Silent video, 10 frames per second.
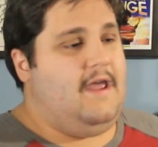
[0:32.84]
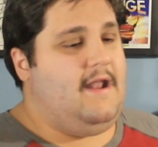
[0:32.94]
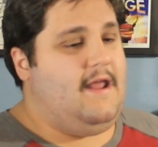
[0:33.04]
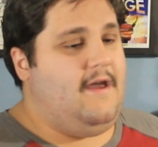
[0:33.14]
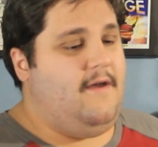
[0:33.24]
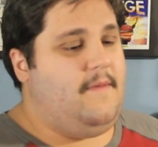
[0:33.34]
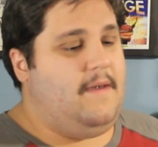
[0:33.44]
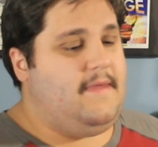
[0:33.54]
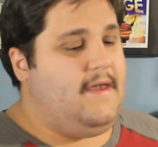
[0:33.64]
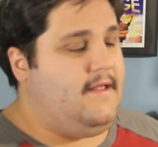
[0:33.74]
And
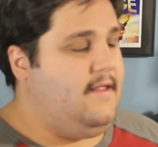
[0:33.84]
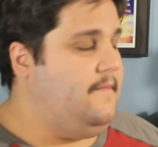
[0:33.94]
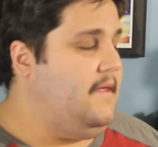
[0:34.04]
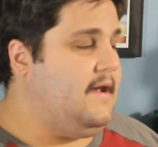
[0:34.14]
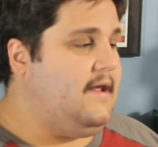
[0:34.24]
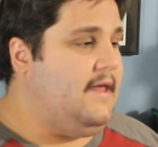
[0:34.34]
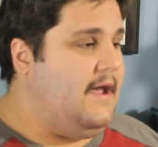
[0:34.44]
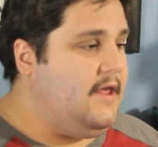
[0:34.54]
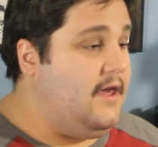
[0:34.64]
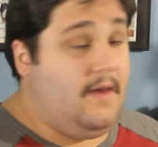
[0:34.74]
I'm not gonna
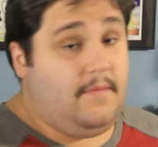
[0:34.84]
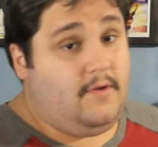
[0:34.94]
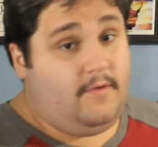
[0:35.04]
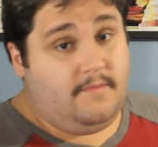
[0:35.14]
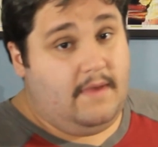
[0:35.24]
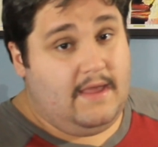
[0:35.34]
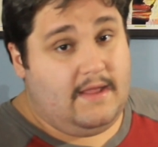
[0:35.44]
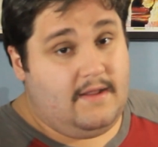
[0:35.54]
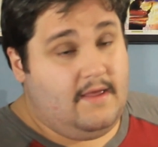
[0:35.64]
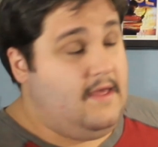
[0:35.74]
lie to you, I'm an old
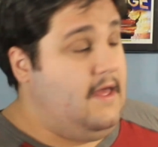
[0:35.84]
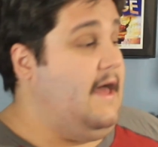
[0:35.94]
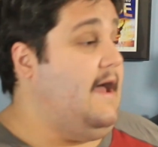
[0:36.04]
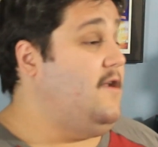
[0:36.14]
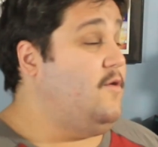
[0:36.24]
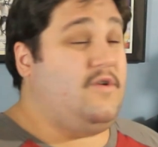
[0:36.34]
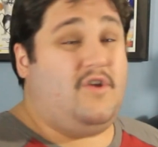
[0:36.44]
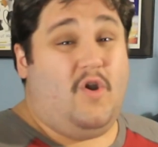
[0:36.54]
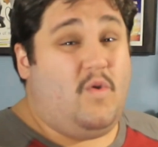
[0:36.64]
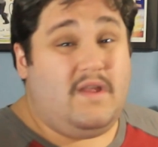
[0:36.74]
man. I don't
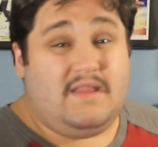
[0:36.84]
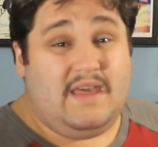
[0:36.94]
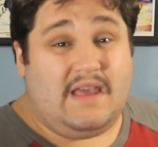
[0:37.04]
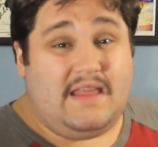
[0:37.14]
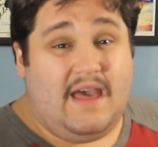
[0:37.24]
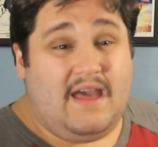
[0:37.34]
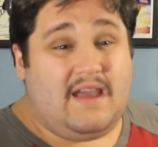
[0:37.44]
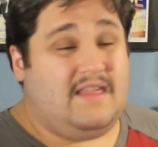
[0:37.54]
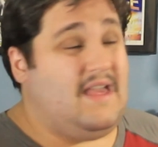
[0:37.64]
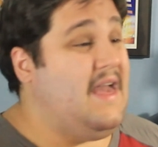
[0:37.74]
go on TikTok.
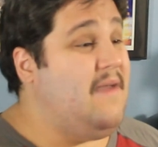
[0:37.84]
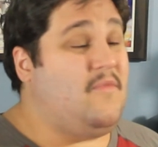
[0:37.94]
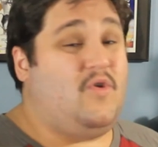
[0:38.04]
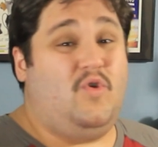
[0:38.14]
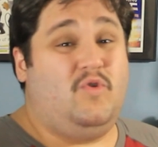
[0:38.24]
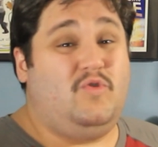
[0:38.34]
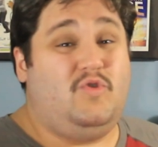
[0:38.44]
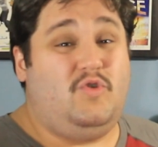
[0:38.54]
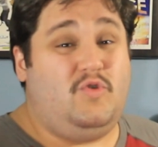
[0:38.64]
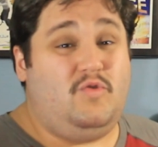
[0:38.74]
I'm
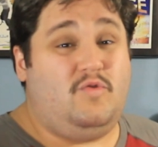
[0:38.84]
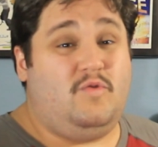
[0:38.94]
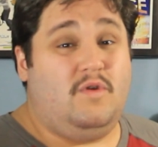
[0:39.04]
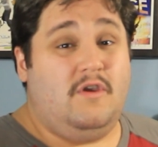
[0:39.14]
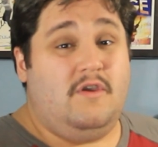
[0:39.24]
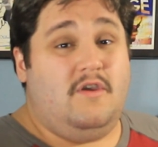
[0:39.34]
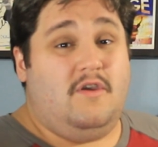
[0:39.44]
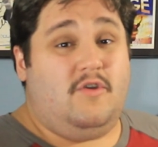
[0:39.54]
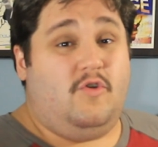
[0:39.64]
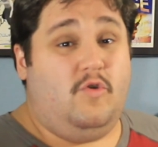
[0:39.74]
too
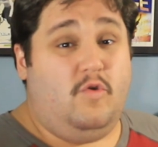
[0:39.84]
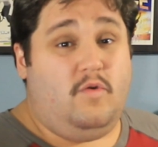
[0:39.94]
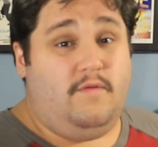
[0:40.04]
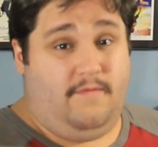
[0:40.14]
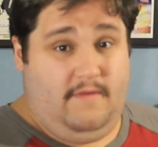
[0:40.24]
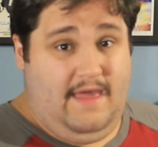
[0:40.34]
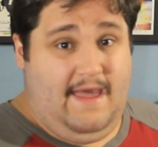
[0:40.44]
cool for